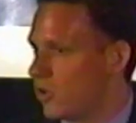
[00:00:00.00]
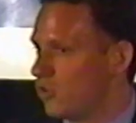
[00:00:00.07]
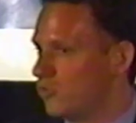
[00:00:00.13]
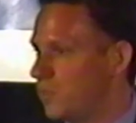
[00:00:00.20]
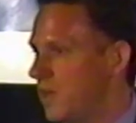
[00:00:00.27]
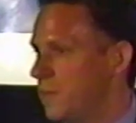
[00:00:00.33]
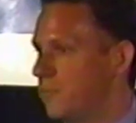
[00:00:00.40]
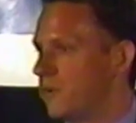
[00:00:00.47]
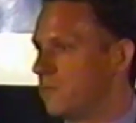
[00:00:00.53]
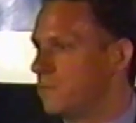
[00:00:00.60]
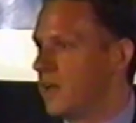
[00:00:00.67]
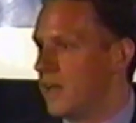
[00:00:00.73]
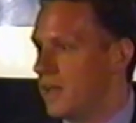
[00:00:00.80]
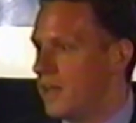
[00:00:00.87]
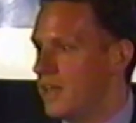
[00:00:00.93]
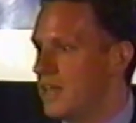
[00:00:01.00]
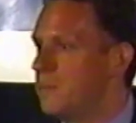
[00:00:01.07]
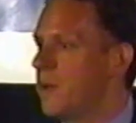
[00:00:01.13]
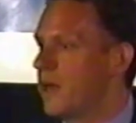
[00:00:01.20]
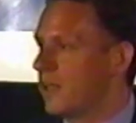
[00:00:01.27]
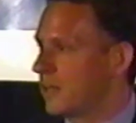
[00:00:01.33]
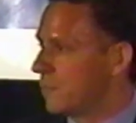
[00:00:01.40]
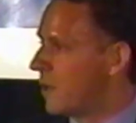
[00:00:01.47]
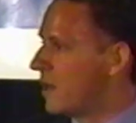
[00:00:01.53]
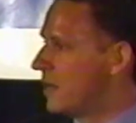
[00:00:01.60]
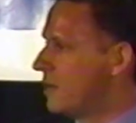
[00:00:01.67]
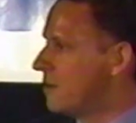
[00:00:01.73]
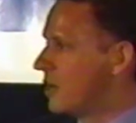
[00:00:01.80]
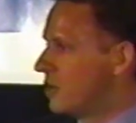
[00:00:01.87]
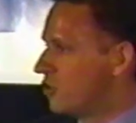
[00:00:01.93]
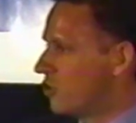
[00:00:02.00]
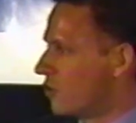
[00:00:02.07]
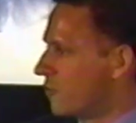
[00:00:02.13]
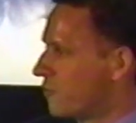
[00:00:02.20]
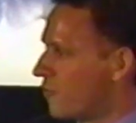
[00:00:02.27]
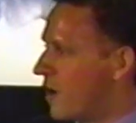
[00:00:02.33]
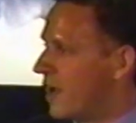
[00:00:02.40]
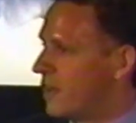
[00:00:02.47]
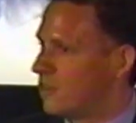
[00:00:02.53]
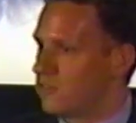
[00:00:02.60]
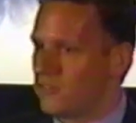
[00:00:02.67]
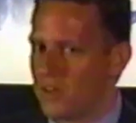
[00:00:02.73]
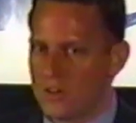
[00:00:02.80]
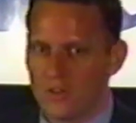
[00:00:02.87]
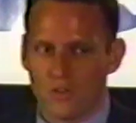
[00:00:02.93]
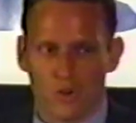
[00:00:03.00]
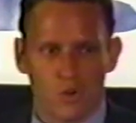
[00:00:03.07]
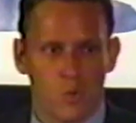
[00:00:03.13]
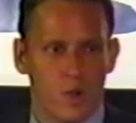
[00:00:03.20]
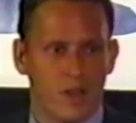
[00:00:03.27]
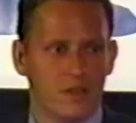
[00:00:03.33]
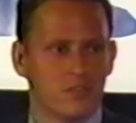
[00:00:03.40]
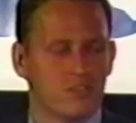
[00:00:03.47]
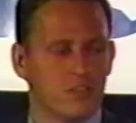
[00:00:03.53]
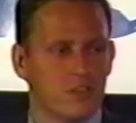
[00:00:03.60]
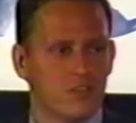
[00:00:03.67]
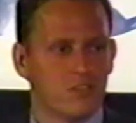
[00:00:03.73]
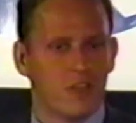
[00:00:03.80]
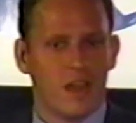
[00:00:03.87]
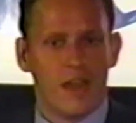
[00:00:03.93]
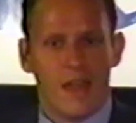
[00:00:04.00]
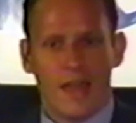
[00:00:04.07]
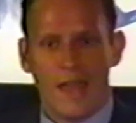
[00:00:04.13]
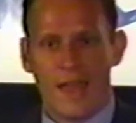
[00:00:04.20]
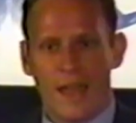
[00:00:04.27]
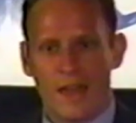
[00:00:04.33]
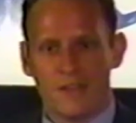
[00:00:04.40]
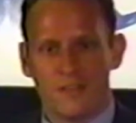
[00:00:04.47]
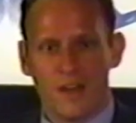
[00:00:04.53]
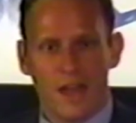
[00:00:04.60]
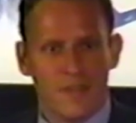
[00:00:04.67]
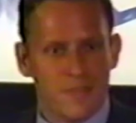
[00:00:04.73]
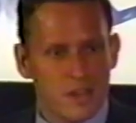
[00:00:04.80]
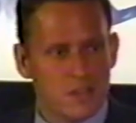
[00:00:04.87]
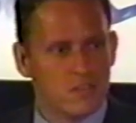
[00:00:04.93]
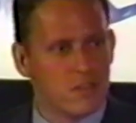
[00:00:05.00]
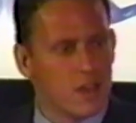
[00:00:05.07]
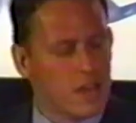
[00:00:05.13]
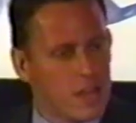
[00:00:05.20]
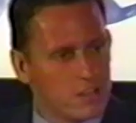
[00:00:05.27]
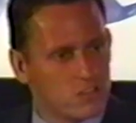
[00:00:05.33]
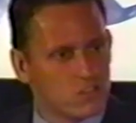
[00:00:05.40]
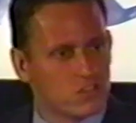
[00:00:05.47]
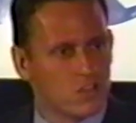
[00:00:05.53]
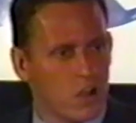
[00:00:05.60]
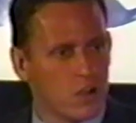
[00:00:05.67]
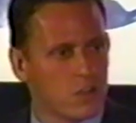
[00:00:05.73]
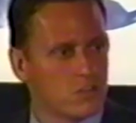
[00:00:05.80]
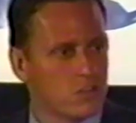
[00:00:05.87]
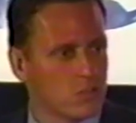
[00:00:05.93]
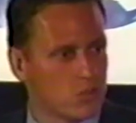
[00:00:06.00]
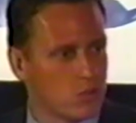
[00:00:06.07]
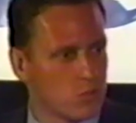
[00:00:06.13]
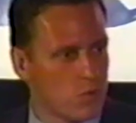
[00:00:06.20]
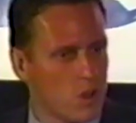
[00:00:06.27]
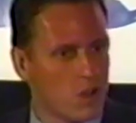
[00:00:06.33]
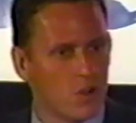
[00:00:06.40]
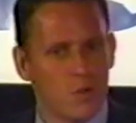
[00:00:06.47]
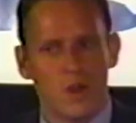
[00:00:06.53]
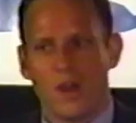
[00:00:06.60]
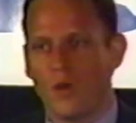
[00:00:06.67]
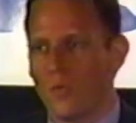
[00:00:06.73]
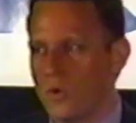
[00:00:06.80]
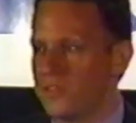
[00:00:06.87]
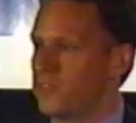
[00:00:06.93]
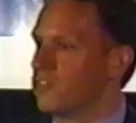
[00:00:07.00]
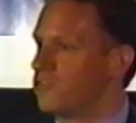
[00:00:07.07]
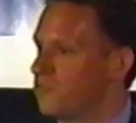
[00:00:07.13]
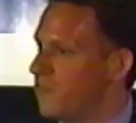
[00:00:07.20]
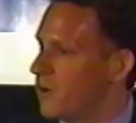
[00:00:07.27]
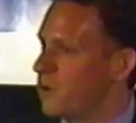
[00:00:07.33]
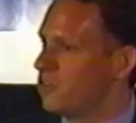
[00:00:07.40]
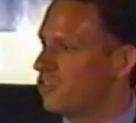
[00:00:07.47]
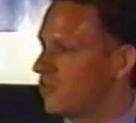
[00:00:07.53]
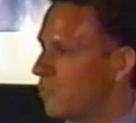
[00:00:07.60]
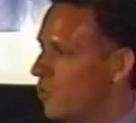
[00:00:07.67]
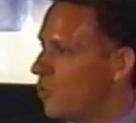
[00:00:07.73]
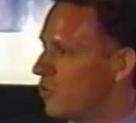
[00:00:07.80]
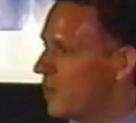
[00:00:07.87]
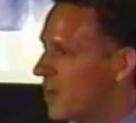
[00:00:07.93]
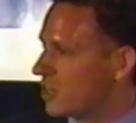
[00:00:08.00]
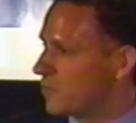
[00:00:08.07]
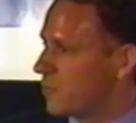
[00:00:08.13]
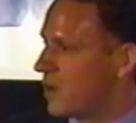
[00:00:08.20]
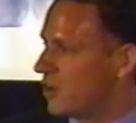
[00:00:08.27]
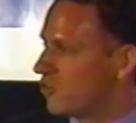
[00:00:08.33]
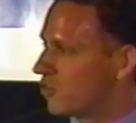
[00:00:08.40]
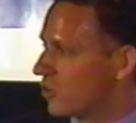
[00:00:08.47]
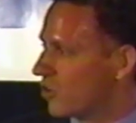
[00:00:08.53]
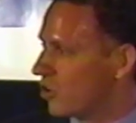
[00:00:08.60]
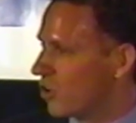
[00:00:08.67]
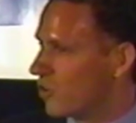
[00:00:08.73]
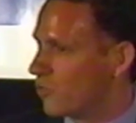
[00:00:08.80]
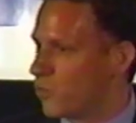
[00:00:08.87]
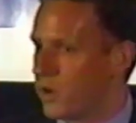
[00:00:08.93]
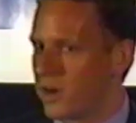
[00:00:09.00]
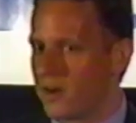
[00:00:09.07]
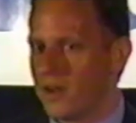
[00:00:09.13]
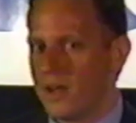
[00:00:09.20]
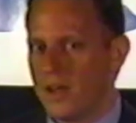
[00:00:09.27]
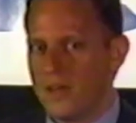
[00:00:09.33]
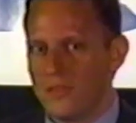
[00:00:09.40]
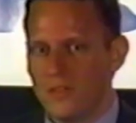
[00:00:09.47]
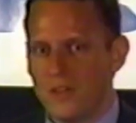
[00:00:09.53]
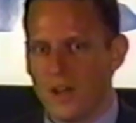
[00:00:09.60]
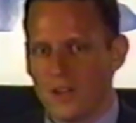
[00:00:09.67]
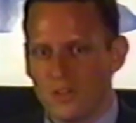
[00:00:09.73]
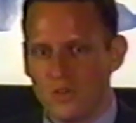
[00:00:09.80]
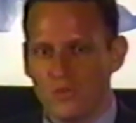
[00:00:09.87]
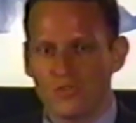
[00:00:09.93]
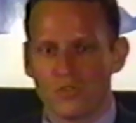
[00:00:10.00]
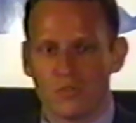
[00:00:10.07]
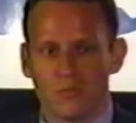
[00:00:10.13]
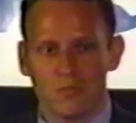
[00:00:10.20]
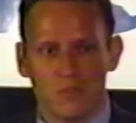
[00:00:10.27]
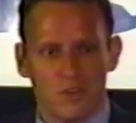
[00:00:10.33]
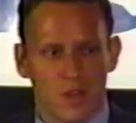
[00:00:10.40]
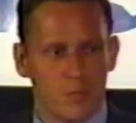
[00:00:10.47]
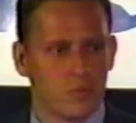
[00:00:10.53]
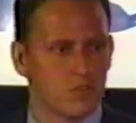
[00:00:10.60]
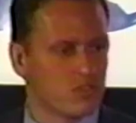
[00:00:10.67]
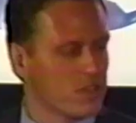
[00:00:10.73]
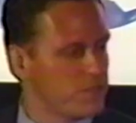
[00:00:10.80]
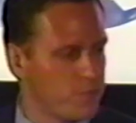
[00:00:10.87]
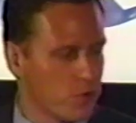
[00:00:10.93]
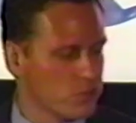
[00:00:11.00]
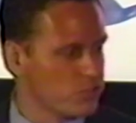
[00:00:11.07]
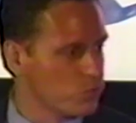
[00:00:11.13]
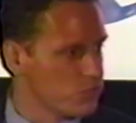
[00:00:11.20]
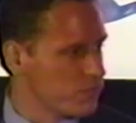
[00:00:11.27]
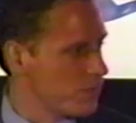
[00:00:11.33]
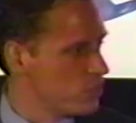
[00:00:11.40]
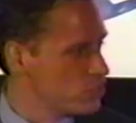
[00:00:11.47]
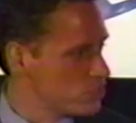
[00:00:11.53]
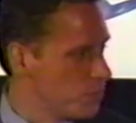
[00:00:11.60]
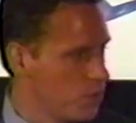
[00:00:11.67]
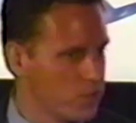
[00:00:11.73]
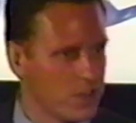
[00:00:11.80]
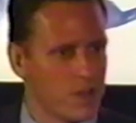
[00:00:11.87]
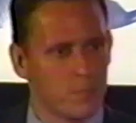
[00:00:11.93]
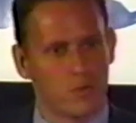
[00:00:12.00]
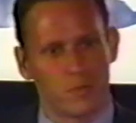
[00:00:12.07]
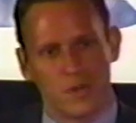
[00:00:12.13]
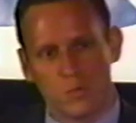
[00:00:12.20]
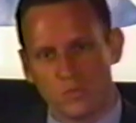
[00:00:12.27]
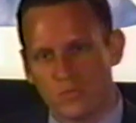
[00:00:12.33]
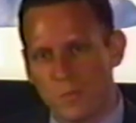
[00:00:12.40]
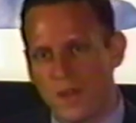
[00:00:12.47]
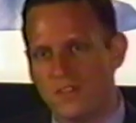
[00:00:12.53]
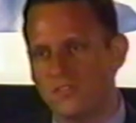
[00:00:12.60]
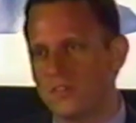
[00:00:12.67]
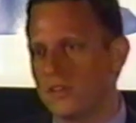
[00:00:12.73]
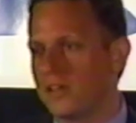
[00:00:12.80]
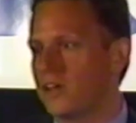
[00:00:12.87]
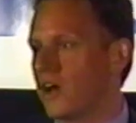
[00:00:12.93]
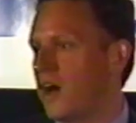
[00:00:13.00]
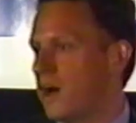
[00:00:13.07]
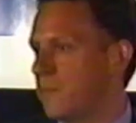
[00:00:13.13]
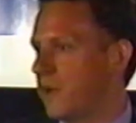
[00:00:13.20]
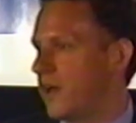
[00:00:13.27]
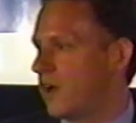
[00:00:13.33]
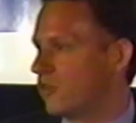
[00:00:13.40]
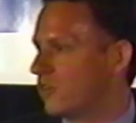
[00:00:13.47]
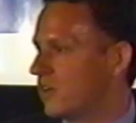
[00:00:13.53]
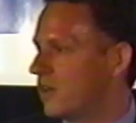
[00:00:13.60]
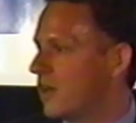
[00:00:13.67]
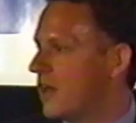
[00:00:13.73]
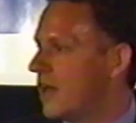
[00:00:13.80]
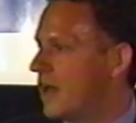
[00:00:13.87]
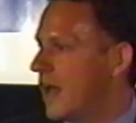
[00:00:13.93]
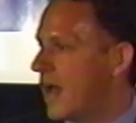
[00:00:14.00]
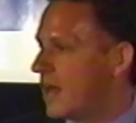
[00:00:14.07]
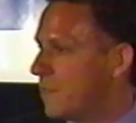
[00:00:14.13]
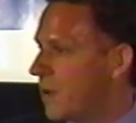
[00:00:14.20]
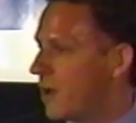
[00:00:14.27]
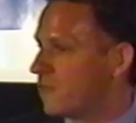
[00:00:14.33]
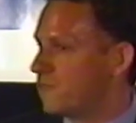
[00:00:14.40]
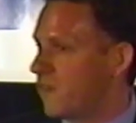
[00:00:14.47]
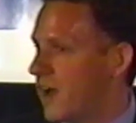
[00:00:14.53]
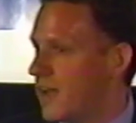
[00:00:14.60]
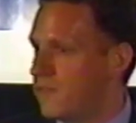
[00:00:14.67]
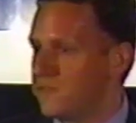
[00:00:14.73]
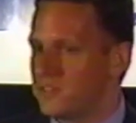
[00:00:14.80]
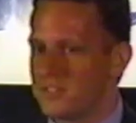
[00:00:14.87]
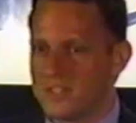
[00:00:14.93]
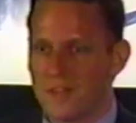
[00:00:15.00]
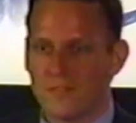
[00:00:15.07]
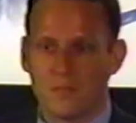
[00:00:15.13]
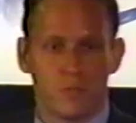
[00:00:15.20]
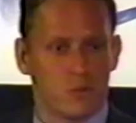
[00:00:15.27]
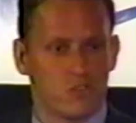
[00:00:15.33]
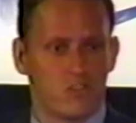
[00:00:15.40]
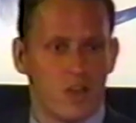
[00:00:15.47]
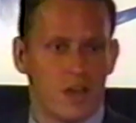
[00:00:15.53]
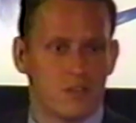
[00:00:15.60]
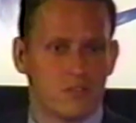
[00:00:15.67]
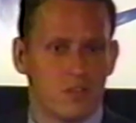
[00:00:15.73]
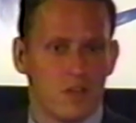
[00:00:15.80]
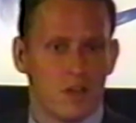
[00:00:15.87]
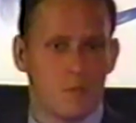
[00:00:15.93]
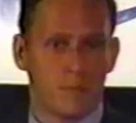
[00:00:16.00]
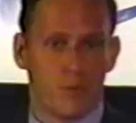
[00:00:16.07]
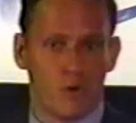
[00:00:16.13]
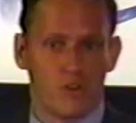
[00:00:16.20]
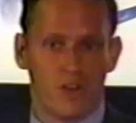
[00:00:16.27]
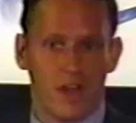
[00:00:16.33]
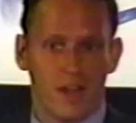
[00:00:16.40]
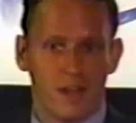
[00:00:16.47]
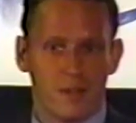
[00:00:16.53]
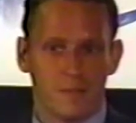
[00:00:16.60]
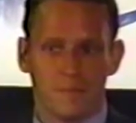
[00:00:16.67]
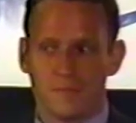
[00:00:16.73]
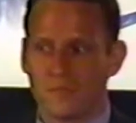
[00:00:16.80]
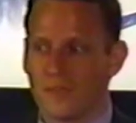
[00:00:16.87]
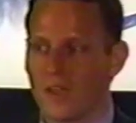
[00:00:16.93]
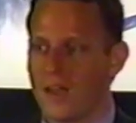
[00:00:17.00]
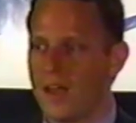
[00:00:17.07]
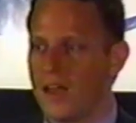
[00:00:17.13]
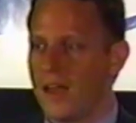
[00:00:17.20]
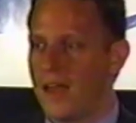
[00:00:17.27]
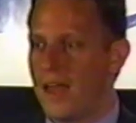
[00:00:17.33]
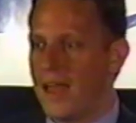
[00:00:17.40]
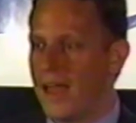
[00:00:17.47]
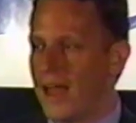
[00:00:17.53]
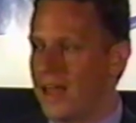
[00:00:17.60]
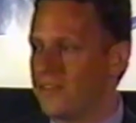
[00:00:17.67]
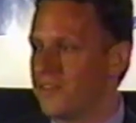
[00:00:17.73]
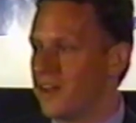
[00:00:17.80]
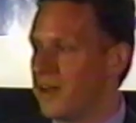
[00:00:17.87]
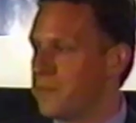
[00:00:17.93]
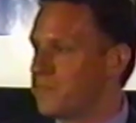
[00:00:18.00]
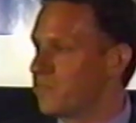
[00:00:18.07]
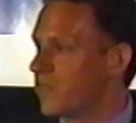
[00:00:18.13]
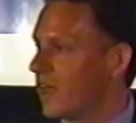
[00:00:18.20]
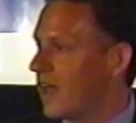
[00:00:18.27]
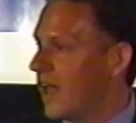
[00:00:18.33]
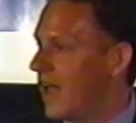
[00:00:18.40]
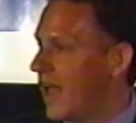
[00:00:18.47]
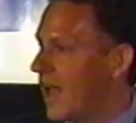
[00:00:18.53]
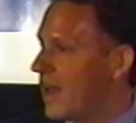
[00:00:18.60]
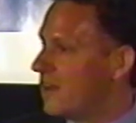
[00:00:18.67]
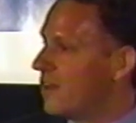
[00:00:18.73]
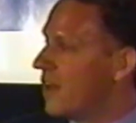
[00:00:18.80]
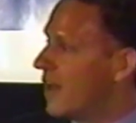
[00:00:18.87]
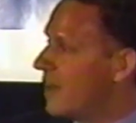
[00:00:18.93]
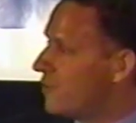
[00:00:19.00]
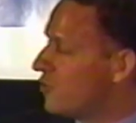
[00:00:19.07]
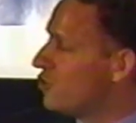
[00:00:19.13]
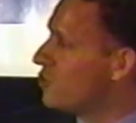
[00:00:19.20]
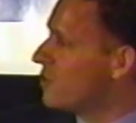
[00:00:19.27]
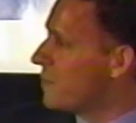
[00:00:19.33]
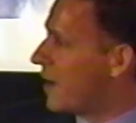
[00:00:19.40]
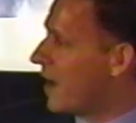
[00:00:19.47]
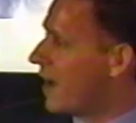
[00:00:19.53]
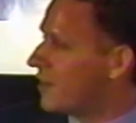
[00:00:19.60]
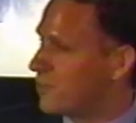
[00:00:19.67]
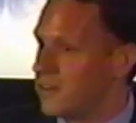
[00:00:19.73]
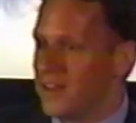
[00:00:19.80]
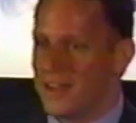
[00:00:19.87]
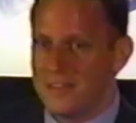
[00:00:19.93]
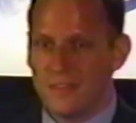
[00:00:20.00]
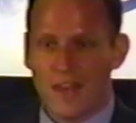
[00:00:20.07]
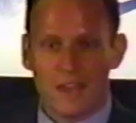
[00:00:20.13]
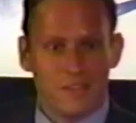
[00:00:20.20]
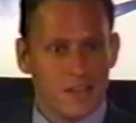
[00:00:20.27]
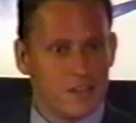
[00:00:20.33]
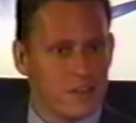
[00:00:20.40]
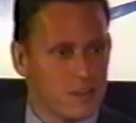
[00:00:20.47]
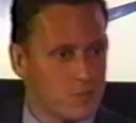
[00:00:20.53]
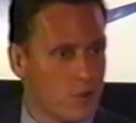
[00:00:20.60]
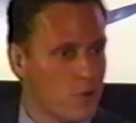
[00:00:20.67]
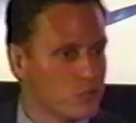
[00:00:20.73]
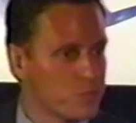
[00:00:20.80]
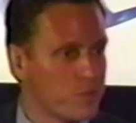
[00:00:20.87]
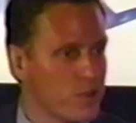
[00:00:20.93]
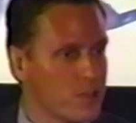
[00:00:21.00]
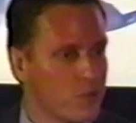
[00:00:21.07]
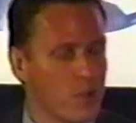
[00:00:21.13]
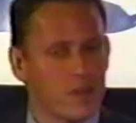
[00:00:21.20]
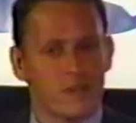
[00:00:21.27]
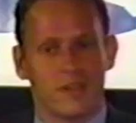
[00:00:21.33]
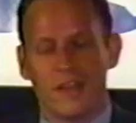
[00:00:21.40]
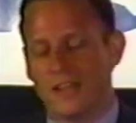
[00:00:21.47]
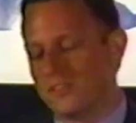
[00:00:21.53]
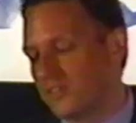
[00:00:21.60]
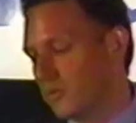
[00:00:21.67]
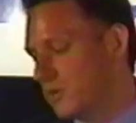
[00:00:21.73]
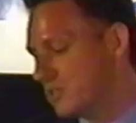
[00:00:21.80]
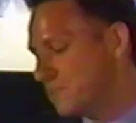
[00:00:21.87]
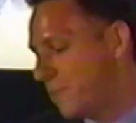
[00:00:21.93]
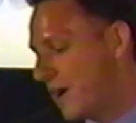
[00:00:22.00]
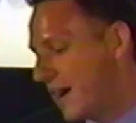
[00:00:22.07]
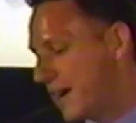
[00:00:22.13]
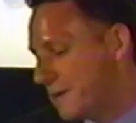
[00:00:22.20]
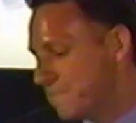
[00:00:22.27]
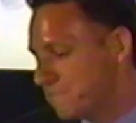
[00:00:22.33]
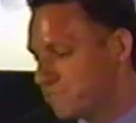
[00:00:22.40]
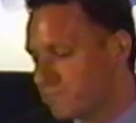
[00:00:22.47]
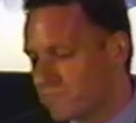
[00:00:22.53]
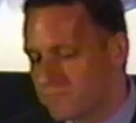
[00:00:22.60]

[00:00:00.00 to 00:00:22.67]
those people emailing money to their friends, to their acquaintances, and then it started to grow with this very smooth exponential curve where the user numbers, at first it was a very small number, but it was basically compounding at about 5 to 7% per day. And if you do the math, it grows pretty quickly. And so it was by